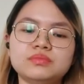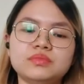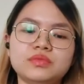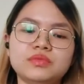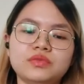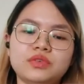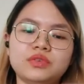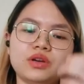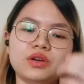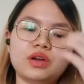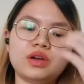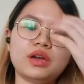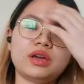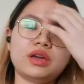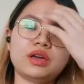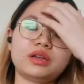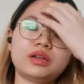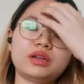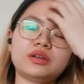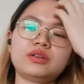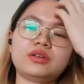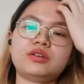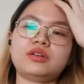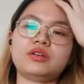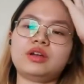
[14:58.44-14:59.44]
Right.
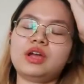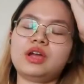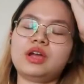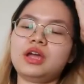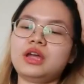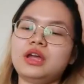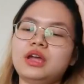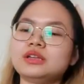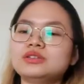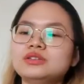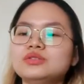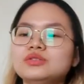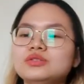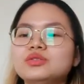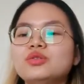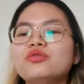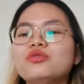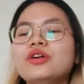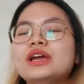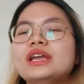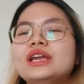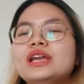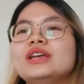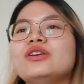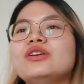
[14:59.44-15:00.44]
So
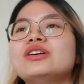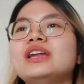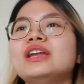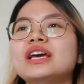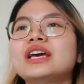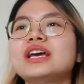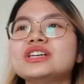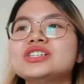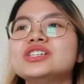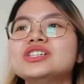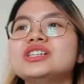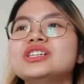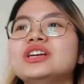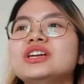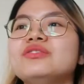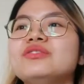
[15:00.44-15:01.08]
finding connection and